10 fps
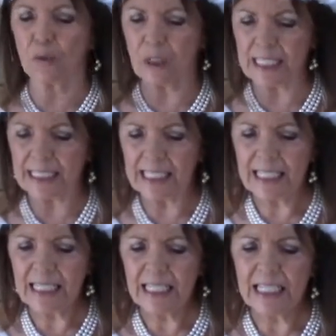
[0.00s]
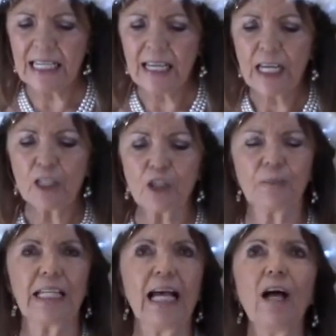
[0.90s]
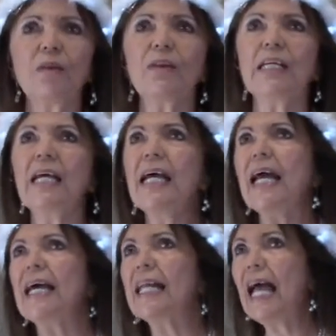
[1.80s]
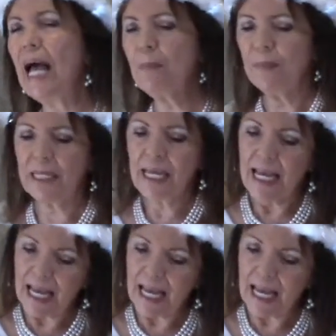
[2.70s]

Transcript: we need to be healthy and happy